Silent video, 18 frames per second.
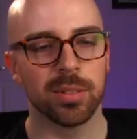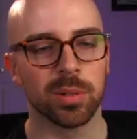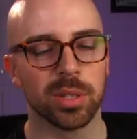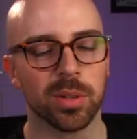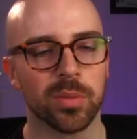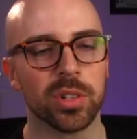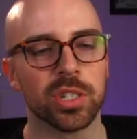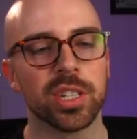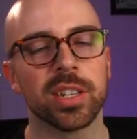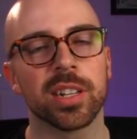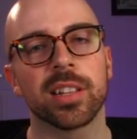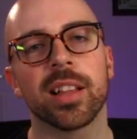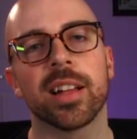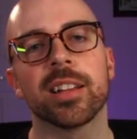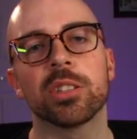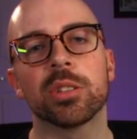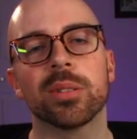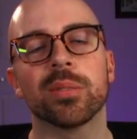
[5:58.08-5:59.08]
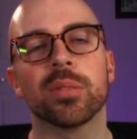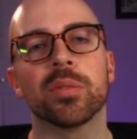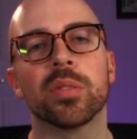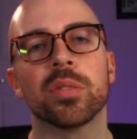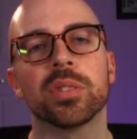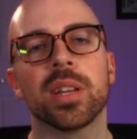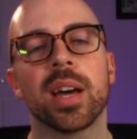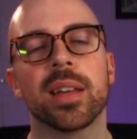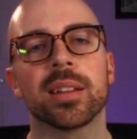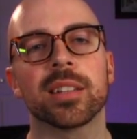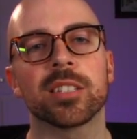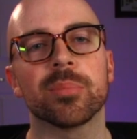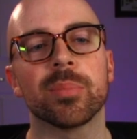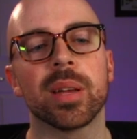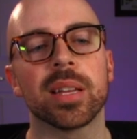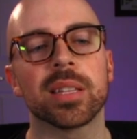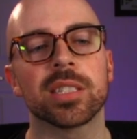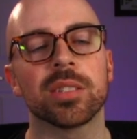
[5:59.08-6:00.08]
with the Virginia class, we have a Photonics
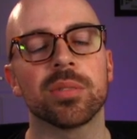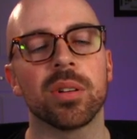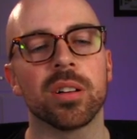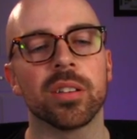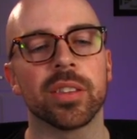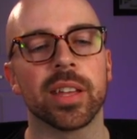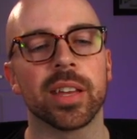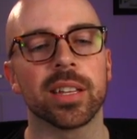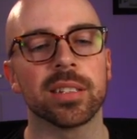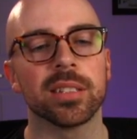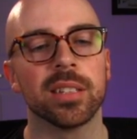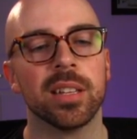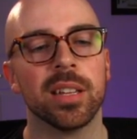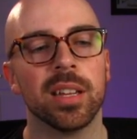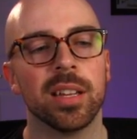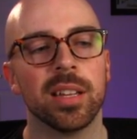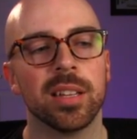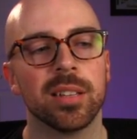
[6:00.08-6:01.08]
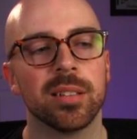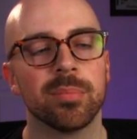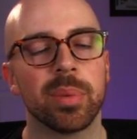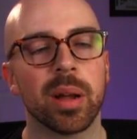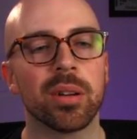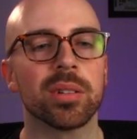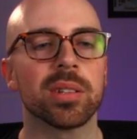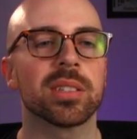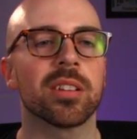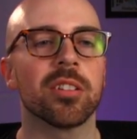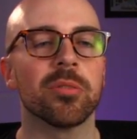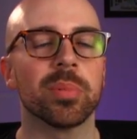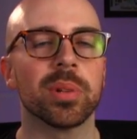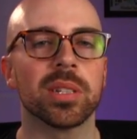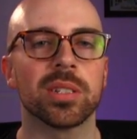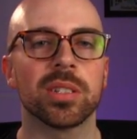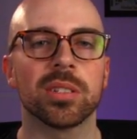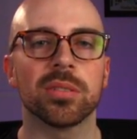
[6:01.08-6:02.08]
mast, so all that periscope
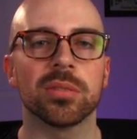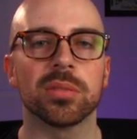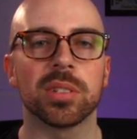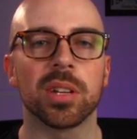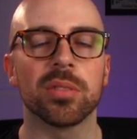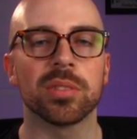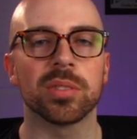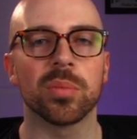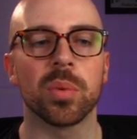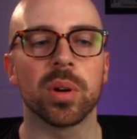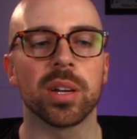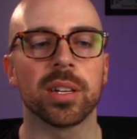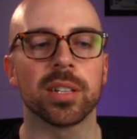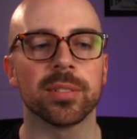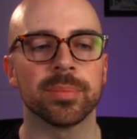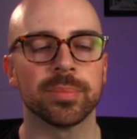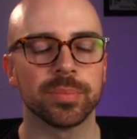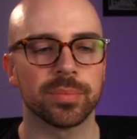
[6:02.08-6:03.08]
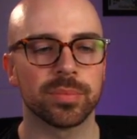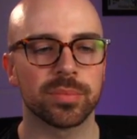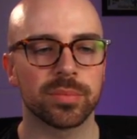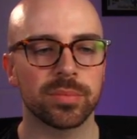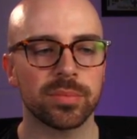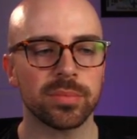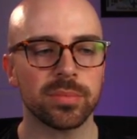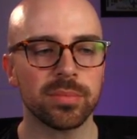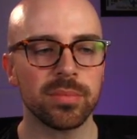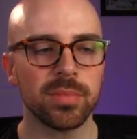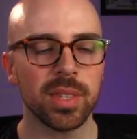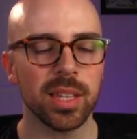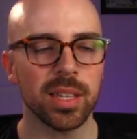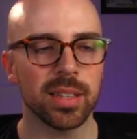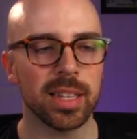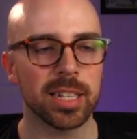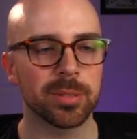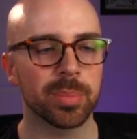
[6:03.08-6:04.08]
issue goes away.
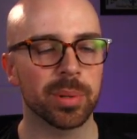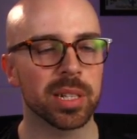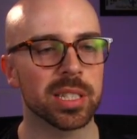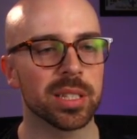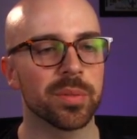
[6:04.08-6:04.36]
And that's because the